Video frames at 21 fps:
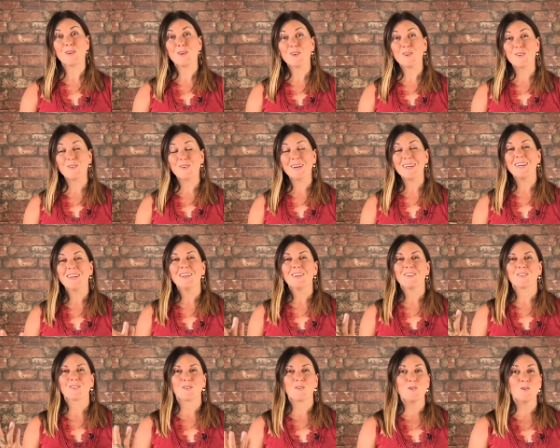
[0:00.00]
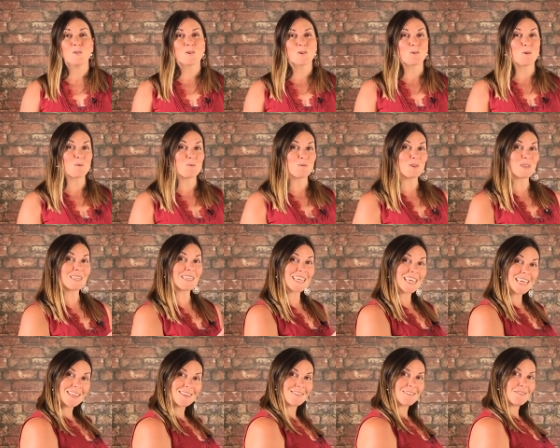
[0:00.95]
you. So you can hopefully
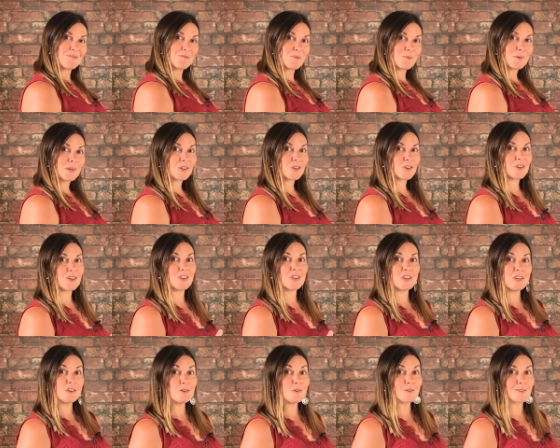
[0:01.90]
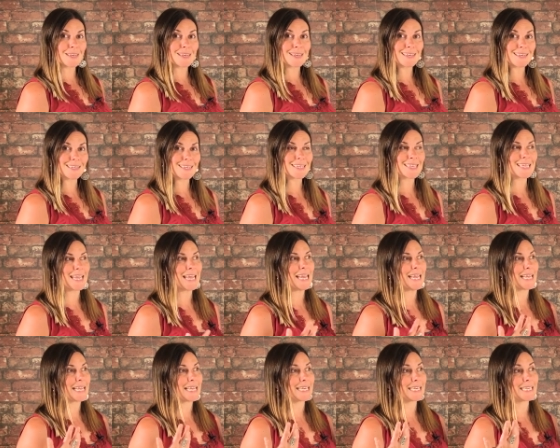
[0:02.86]
take this information, use it,
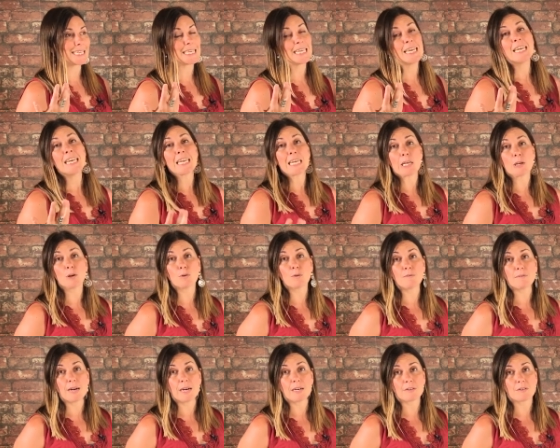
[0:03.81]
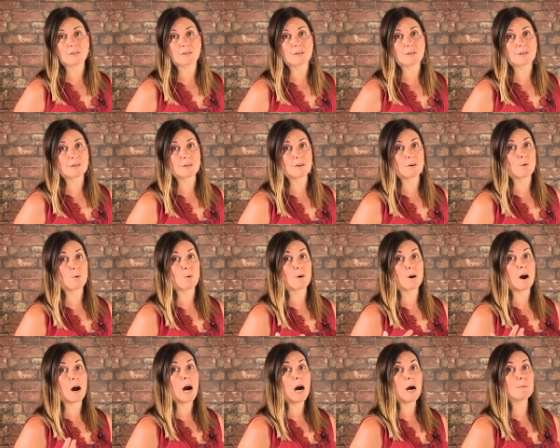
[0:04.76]
and heal faster
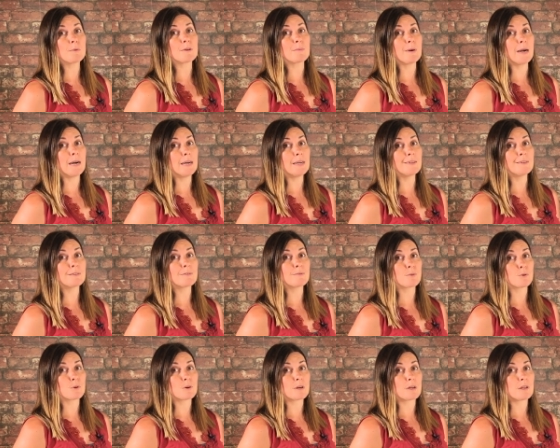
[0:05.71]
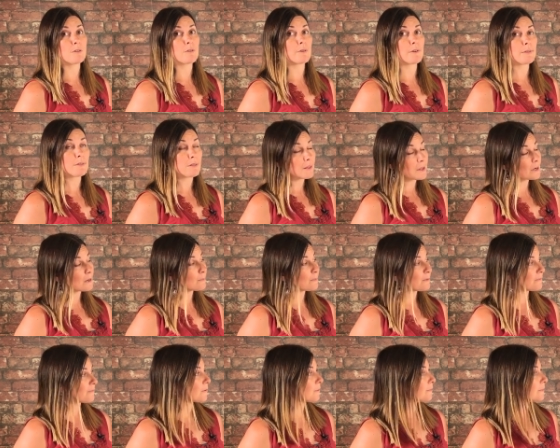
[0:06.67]
or optimize for either athletic
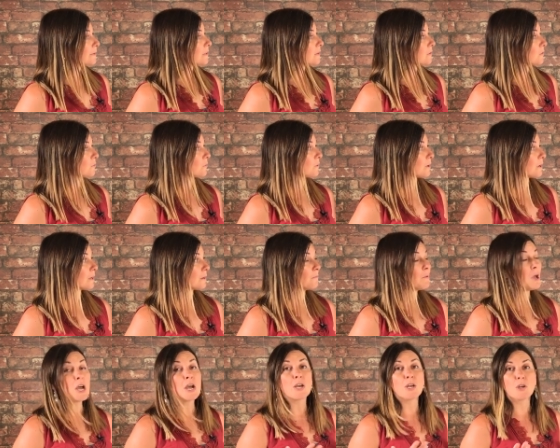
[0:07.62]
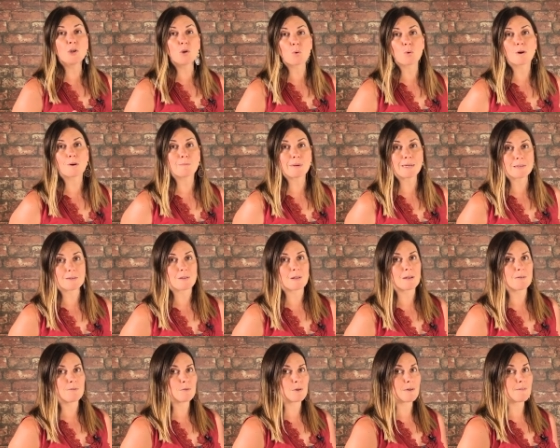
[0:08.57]
performance or your best
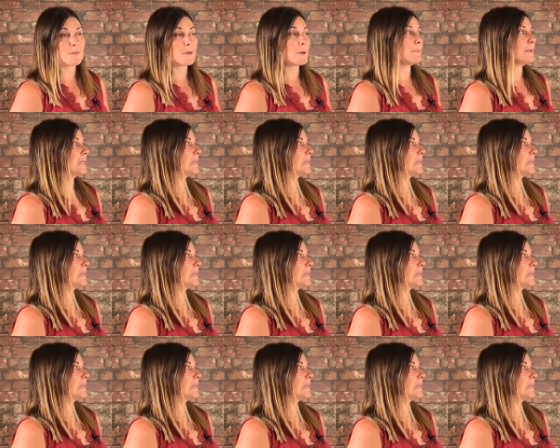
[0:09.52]
life, whatever that